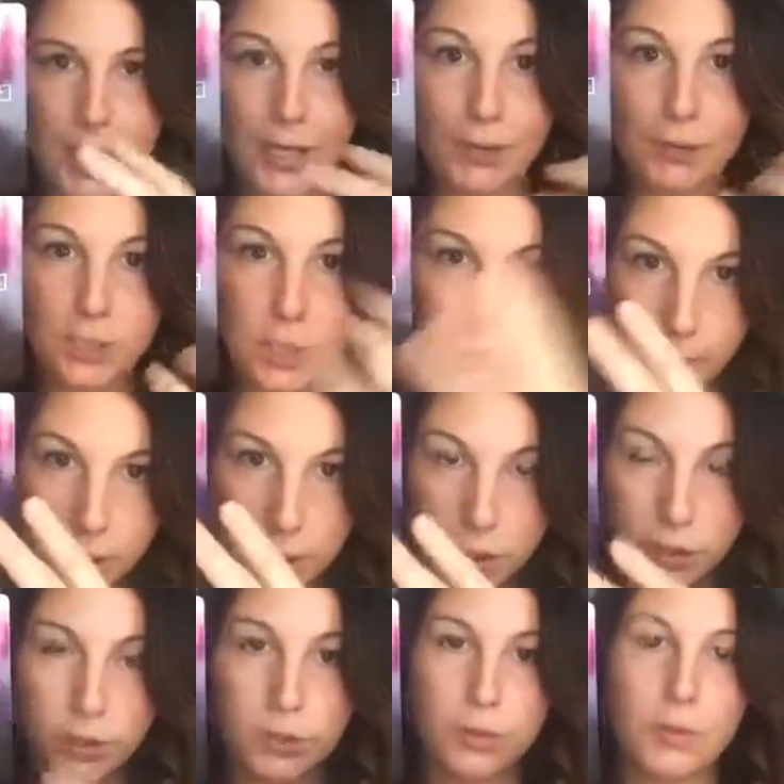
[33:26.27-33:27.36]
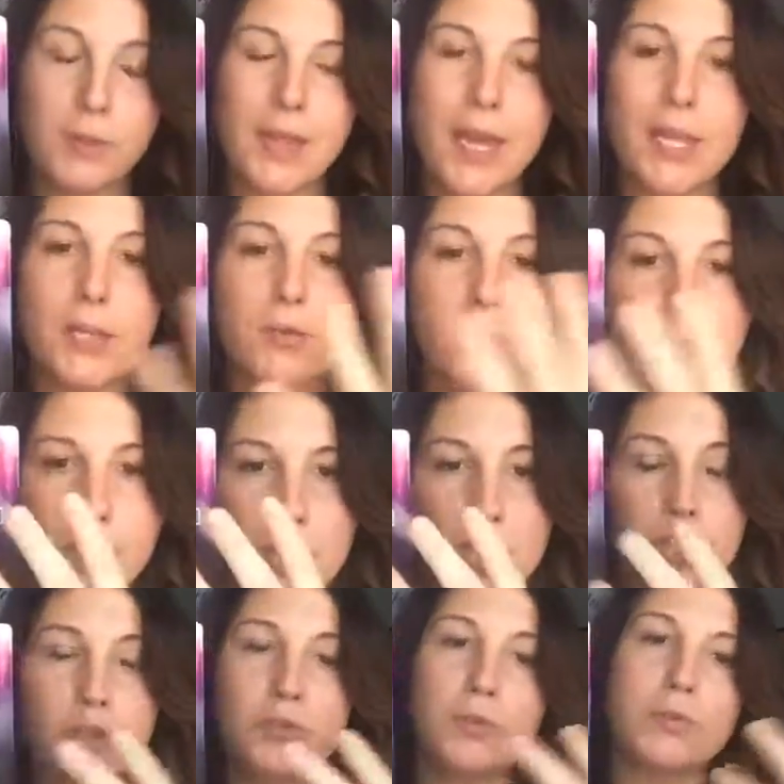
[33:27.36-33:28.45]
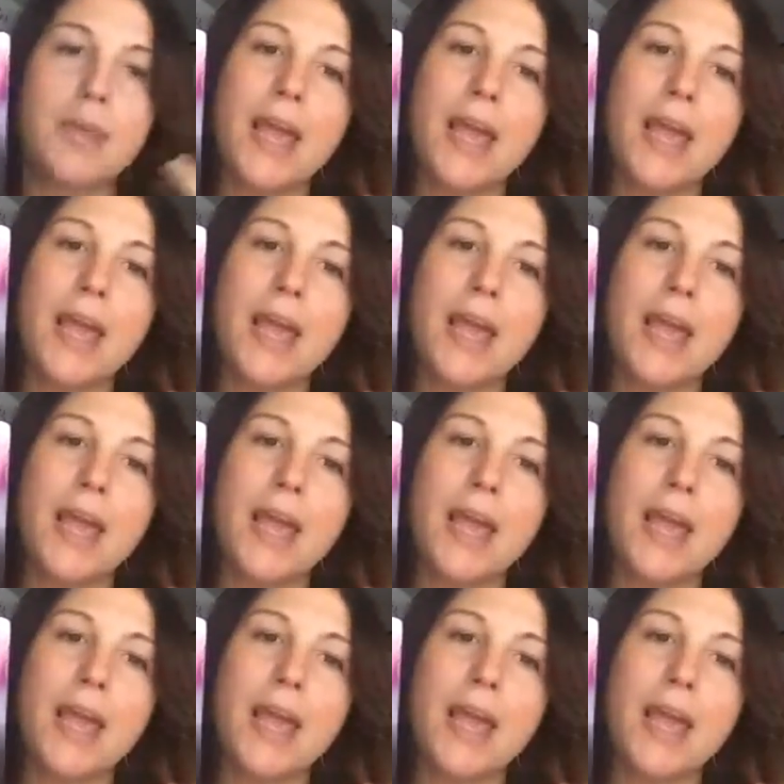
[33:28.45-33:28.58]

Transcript: and you express your truth and you speak your truth